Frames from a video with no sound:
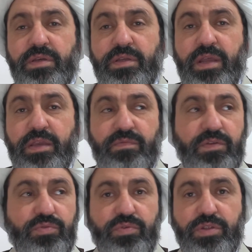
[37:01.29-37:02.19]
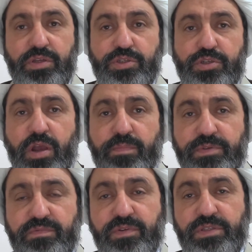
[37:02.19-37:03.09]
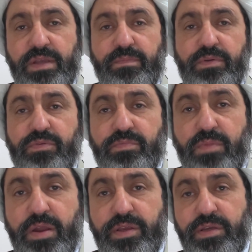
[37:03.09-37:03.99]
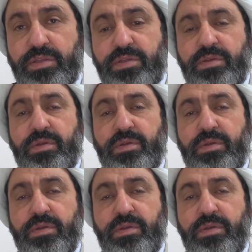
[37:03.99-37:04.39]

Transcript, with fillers: like we do in the shops, for example, or market?